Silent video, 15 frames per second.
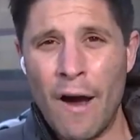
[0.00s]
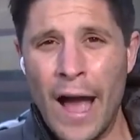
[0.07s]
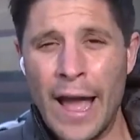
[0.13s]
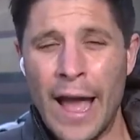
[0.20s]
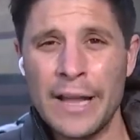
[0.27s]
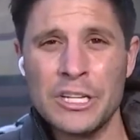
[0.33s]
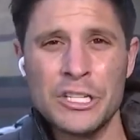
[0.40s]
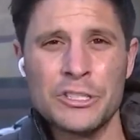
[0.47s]

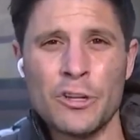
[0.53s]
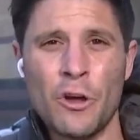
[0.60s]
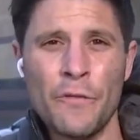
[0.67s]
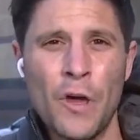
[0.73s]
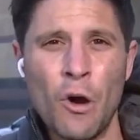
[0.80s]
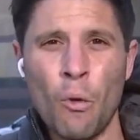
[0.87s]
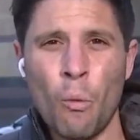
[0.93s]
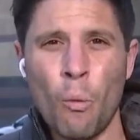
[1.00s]
I just don't
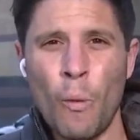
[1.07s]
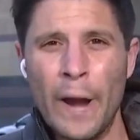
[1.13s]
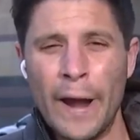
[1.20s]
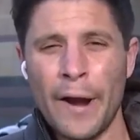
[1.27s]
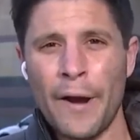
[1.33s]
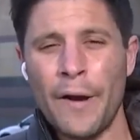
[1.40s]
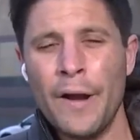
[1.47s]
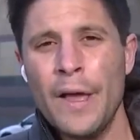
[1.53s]
know
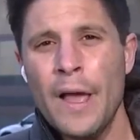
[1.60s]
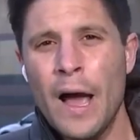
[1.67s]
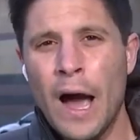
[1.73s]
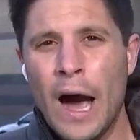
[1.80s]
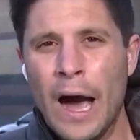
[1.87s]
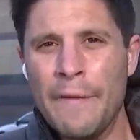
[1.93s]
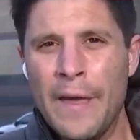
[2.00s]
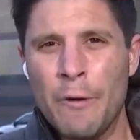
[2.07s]
where
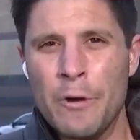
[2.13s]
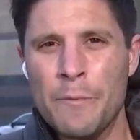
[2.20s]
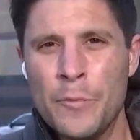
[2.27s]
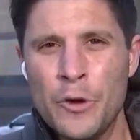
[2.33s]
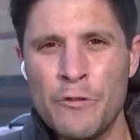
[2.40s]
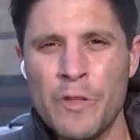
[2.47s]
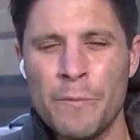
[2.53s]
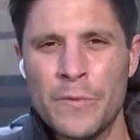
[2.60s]
they would
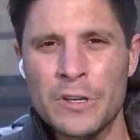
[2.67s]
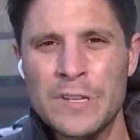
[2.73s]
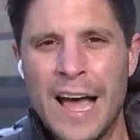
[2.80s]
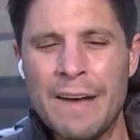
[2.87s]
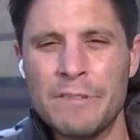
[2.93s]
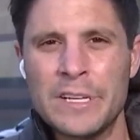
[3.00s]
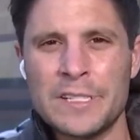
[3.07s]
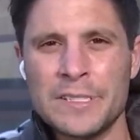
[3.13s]
move them. There's
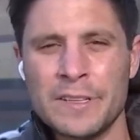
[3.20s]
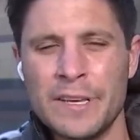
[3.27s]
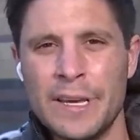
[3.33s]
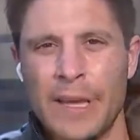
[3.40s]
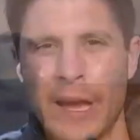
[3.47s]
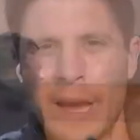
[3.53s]
obviously